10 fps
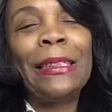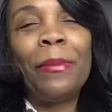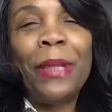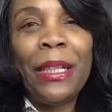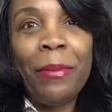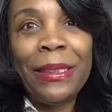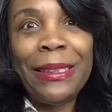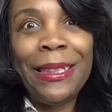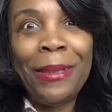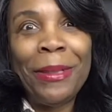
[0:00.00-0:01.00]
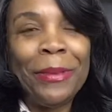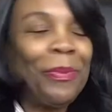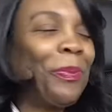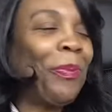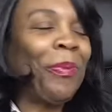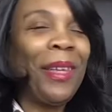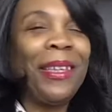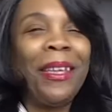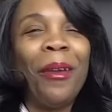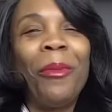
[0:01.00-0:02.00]
are bigger than my stomach.
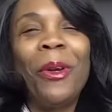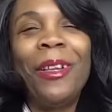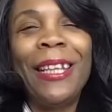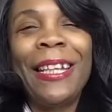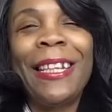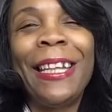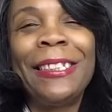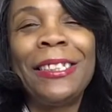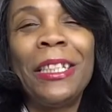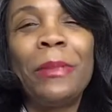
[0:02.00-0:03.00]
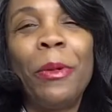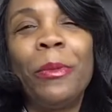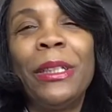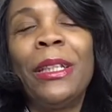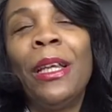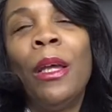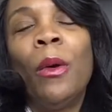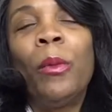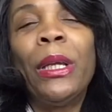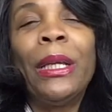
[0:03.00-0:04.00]
Yeah, we all like nice things, but we
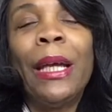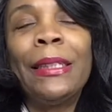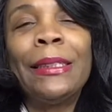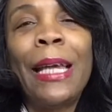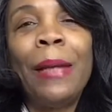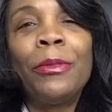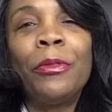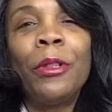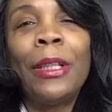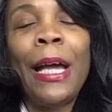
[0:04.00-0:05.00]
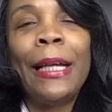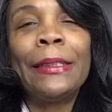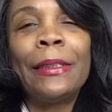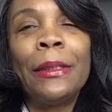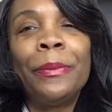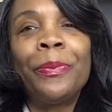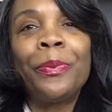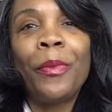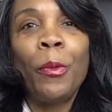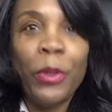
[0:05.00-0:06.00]
at times realize
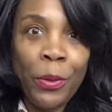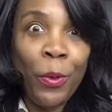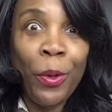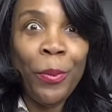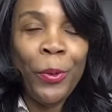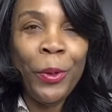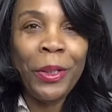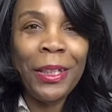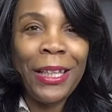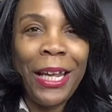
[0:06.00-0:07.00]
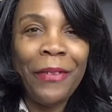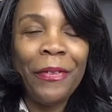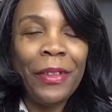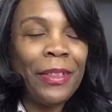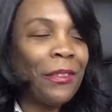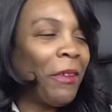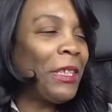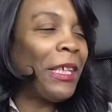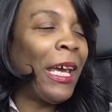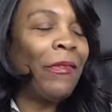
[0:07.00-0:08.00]
what's more important in life. It's
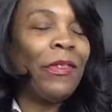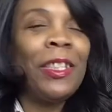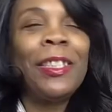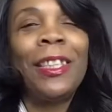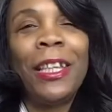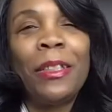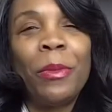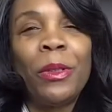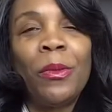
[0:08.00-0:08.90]
great to have these things, but